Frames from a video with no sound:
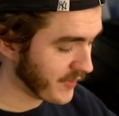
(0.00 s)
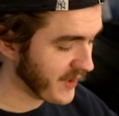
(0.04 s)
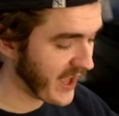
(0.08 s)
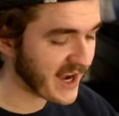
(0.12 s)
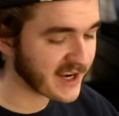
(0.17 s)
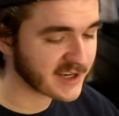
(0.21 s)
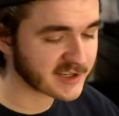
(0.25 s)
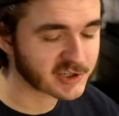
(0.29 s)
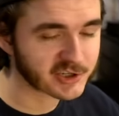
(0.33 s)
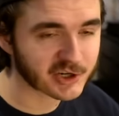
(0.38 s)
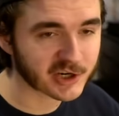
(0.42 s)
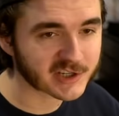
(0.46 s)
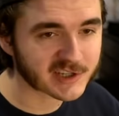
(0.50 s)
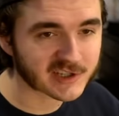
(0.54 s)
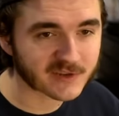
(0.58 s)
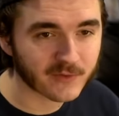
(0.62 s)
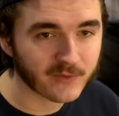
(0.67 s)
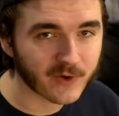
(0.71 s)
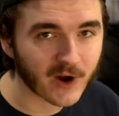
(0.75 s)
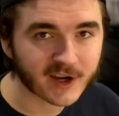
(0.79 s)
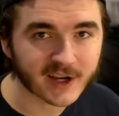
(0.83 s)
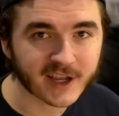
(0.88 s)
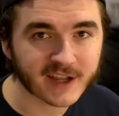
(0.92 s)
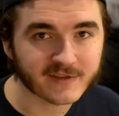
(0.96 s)
that is just
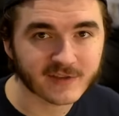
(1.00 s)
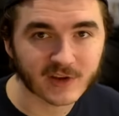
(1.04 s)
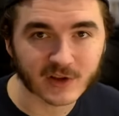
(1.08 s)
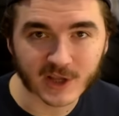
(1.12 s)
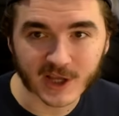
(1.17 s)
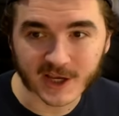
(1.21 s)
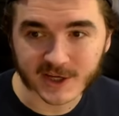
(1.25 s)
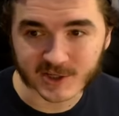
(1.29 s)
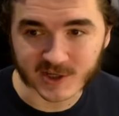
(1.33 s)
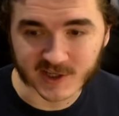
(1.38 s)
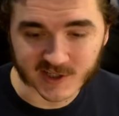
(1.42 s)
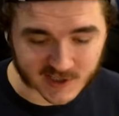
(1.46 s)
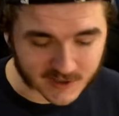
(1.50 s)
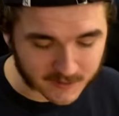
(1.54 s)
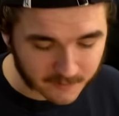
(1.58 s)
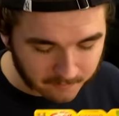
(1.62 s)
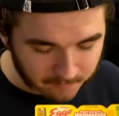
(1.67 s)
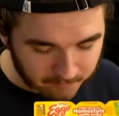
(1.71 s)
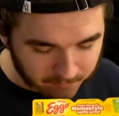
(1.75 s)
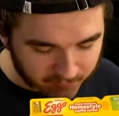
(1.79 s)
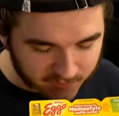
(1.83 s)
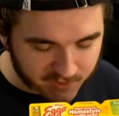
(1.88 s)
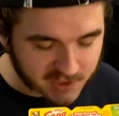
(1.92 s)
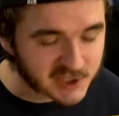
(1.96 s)
fucking delicious.
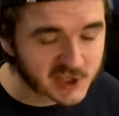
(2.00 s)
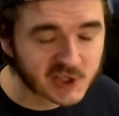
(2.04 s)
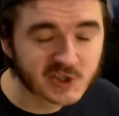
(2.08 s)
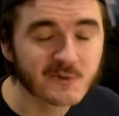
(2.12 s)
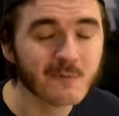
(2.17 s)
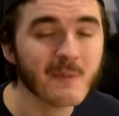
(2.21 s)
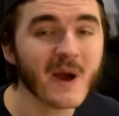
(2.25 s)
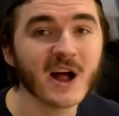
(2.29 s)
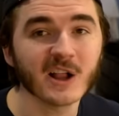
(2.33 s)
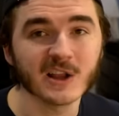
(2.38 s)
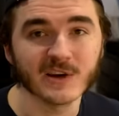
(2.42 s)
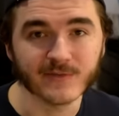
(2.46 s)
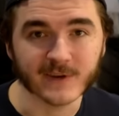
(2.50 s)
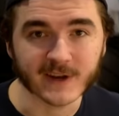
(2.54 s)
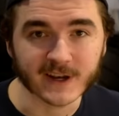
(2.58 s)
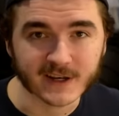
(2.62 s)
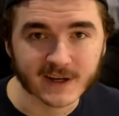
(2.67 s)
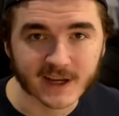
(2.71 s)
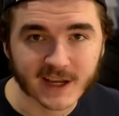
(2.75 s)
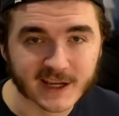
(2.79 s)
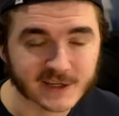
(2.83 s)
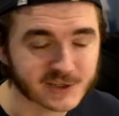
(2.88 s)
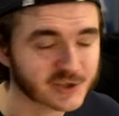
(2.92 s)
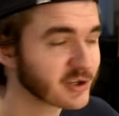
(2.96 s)
The smell of it
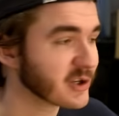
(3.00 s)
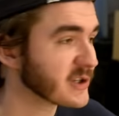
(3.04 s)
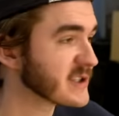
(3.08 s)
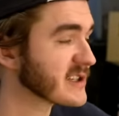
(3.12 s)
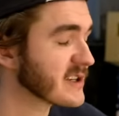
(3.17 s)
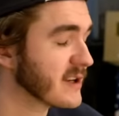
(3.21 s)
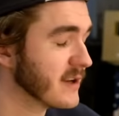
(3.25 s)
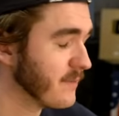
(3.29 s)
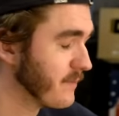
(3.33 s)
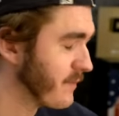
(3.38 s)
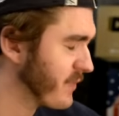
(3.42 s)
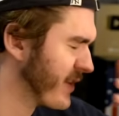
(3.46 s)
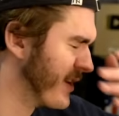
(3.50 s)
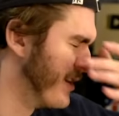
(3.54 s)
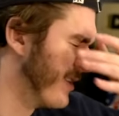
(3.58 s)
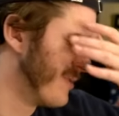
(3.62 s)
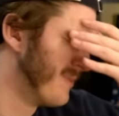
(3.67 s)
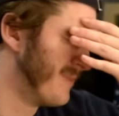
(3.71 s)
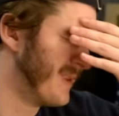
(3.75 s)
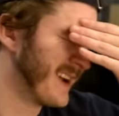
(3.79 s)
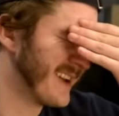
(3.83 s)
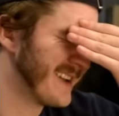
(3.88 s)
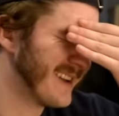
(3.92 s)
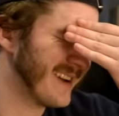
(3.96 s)
is just...
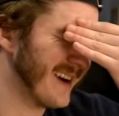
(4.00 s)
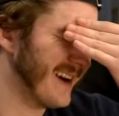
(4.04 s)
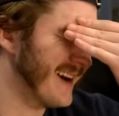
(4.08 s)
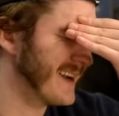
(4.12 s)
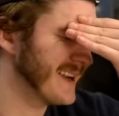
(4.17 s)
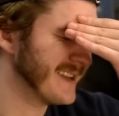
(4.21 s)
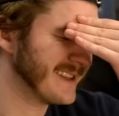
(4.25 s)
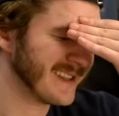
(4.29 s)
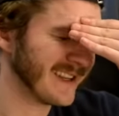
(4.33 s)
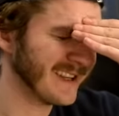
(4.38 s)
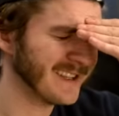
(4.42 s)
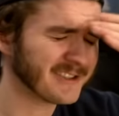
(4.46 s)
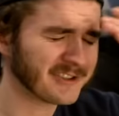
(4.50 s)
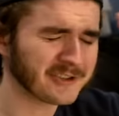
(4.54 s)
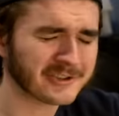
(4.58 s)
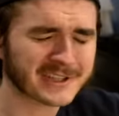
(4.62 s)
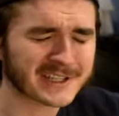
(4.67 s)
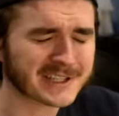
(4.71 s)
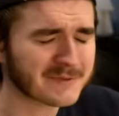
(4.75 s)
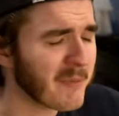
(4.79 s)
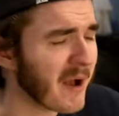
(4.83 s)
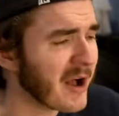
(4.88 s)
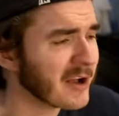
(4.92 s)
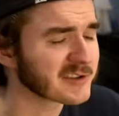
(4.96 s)
God, it just
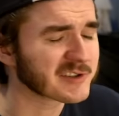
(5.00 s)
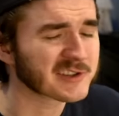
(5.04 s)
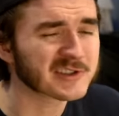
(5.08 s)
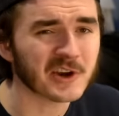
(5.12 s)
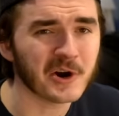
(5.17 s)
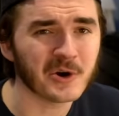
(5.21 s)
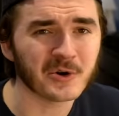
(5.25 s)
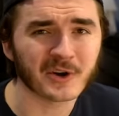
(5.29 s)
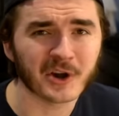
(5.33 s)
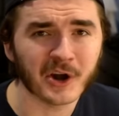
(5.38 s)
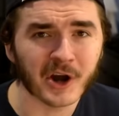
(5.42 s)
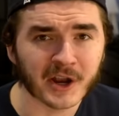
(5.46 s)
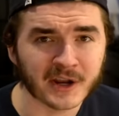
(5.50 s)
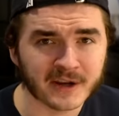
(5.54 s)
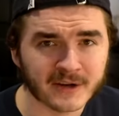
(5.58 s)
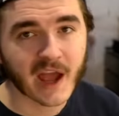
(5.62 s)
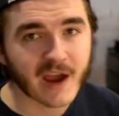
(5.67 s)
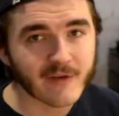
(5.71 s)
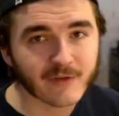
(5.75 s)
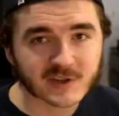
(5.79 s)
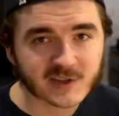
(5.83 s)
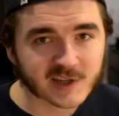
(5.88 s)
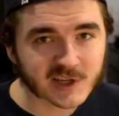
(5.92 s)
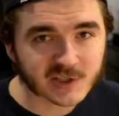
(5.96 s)
smells so good.
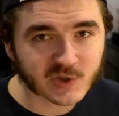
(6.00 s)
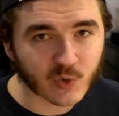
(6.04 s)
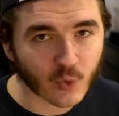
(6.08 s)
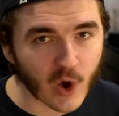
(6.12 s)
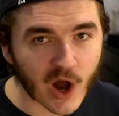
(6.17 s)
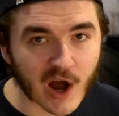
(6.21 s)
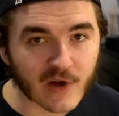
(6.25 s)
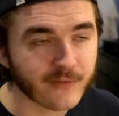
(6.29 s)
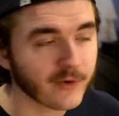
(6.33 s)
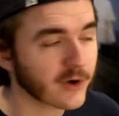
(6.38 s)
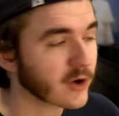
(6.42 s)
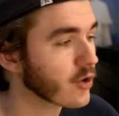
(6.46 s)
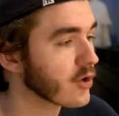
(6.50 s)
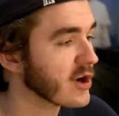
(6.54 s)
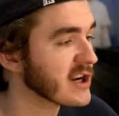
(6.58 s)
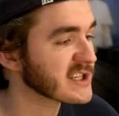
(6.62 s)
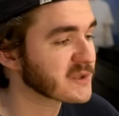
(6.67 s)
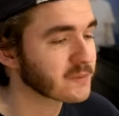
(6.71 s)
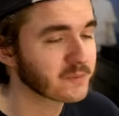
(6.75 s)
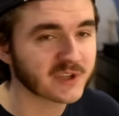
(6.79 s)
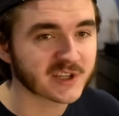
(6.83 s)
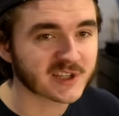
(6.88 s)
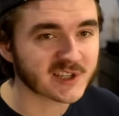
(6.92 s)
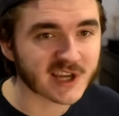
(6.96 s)
Ever since Waffle
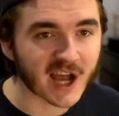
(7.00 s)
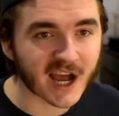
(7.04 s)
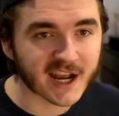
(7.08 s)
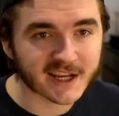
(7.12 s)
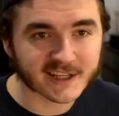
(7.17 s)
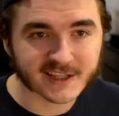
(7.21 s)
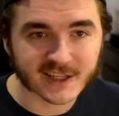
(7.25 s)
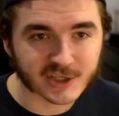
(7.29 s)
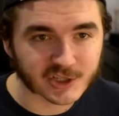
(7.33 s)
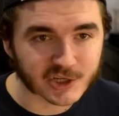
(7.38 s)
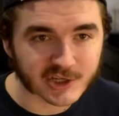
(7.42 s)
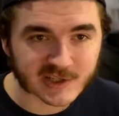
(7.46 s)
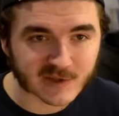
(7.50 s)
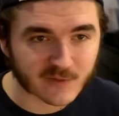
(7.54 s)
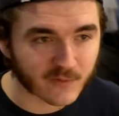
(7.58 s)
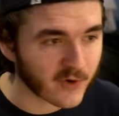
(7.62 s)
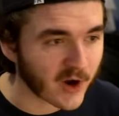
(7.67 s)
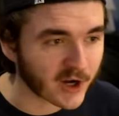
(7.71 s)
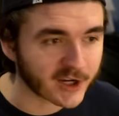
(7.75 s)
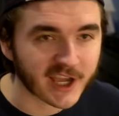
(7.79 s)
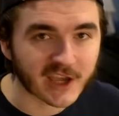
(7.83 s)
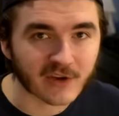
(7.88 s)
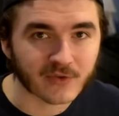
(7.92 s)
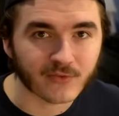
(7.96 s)
Crisp decided to just
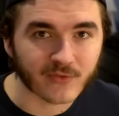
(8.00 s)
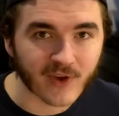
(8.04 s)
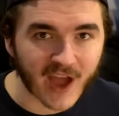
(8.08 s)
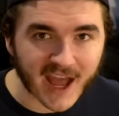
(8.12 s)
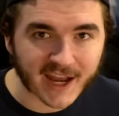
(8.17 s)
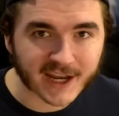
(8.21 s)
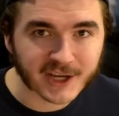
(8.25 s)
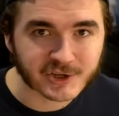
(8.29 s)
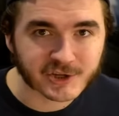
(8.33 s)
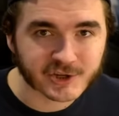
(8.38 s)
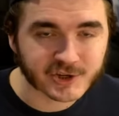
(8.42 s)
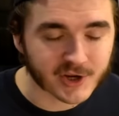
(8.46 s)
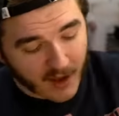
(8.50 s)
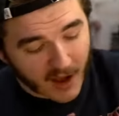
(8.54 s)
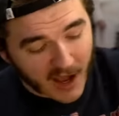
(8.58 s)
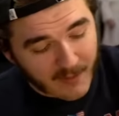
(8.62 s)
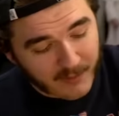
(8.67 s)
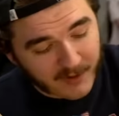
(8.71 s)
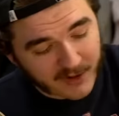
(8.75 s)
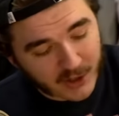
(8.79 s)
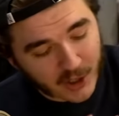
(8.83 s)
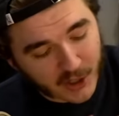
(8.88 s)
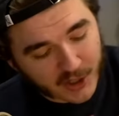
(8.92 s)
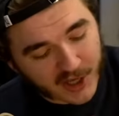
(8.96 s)
fucking vanish, I've
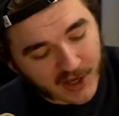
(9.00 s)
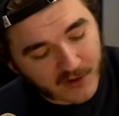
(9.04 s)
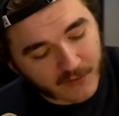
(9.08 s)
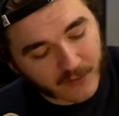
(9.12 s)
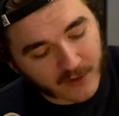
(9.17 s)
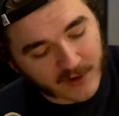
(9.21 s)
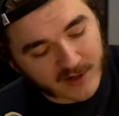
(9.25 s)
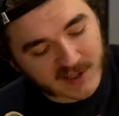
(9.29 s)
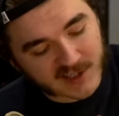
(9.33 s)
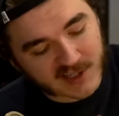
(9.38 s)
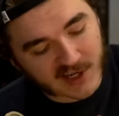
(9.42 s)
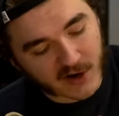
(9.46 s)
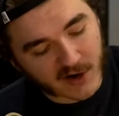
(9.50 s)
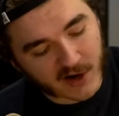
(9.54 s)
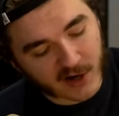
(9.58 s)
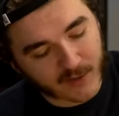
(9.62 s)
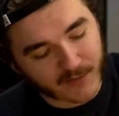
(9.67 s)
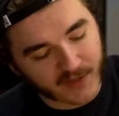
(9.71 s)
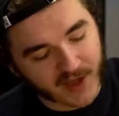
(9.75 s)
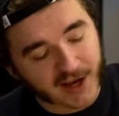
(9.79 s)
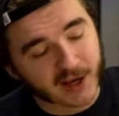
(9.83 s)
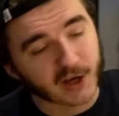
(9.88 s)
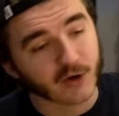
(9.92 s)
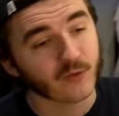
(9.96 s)
been looking for a cereal
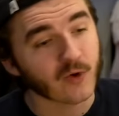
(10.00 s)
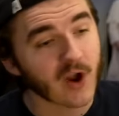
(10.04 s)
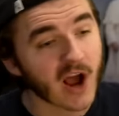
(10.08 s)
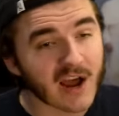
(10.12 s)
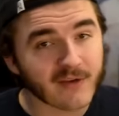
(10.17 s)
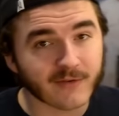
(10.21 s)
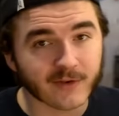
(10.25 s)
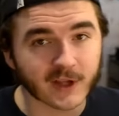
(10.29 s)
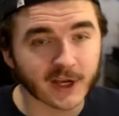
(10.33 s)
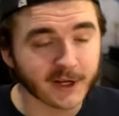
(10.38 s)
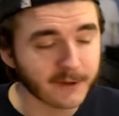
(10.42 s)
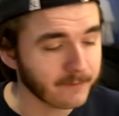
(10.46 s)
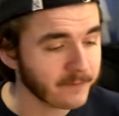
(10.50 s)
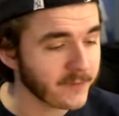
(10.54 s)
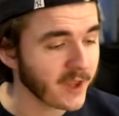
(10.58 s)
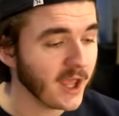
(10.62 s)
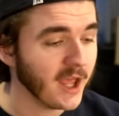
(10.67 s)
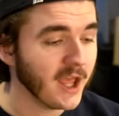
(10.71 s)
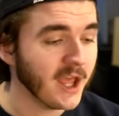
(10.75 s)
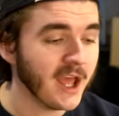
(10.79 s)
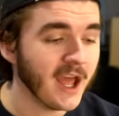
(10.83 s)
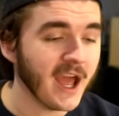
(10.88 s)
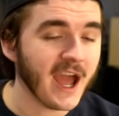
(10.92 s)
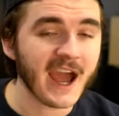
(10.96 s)
that could rival it,
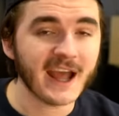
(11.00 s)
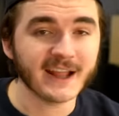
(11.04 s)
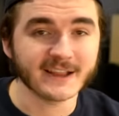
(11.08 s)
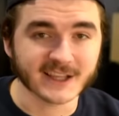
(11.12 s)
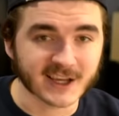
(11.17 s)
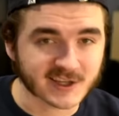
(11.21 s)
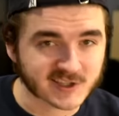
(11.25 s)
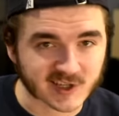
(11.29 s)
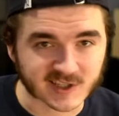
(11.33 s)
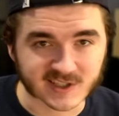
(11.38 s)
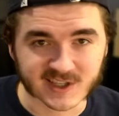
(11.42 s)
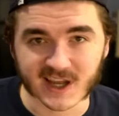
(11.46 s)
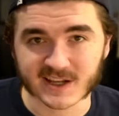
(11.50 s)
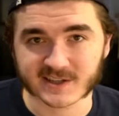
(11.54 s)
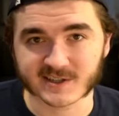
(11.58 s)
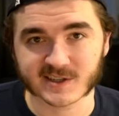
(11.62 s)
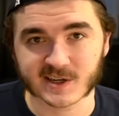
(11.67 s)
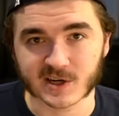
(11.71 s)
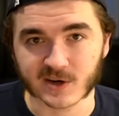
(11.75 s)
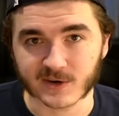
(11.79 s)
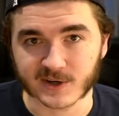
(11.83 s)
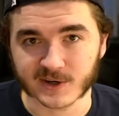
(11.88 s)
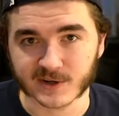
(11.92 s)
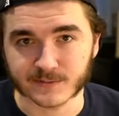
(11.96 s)
and this is that
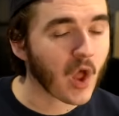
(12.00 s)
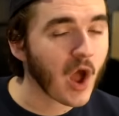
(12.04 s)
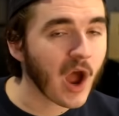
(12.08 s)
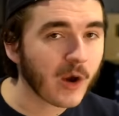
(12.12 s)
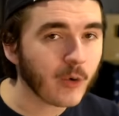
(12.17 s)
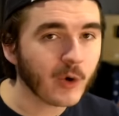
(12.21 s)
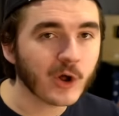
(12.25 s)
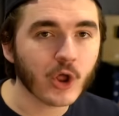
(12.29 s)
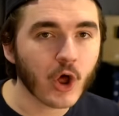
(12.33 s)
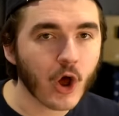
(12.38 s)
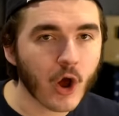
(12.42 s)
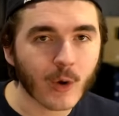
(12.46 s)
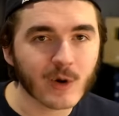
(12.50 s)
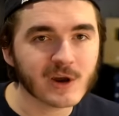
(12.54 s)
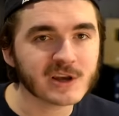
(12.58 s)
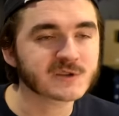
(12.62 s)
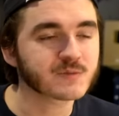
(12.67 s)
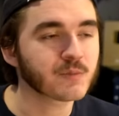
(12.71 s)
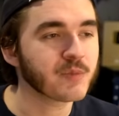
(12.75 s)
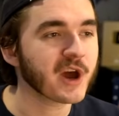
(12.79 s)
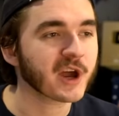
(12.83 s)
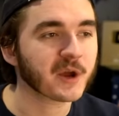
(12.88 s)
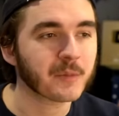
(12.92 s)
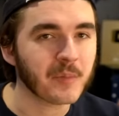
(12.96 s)
cereal. I will always
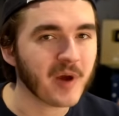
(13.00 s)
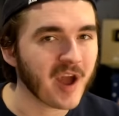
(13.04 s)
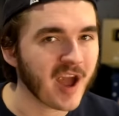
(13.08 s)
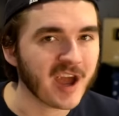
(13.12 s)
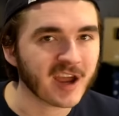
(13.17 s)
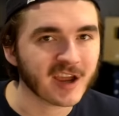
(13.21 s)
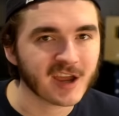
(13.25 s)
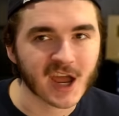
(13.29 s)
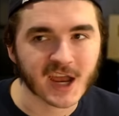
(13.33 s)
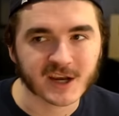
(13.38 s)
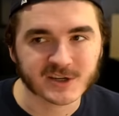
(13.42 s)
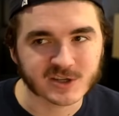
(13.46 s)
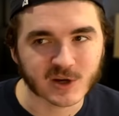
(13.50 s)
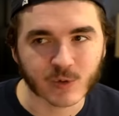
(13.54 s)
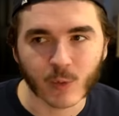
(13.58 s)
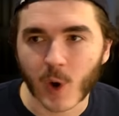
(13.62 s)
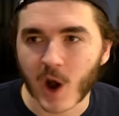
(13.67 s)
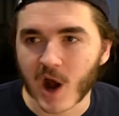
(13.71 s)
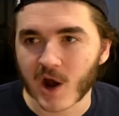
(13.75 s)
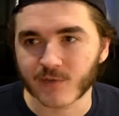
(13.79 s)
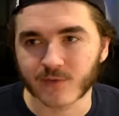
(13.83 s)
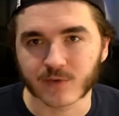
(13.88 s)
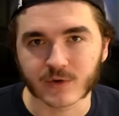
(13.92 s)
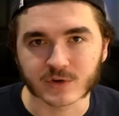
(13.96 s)
pick pancakes and
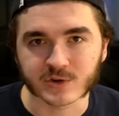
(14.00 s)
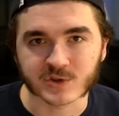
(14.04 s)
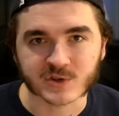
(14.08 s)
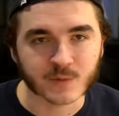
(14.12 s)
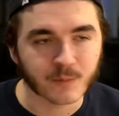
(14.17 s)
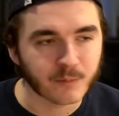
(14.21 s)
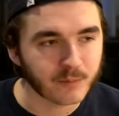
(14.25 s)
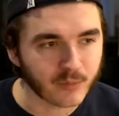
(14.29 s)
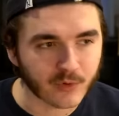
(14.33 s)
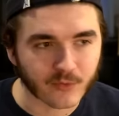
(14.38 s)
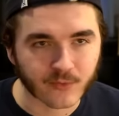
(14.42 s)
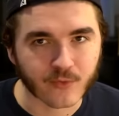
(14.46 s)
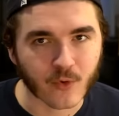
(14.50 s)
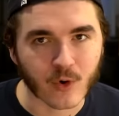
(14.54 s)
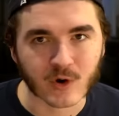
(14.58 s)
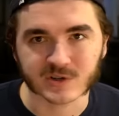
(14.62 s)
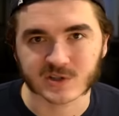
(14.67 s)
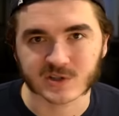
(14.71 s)
waffles before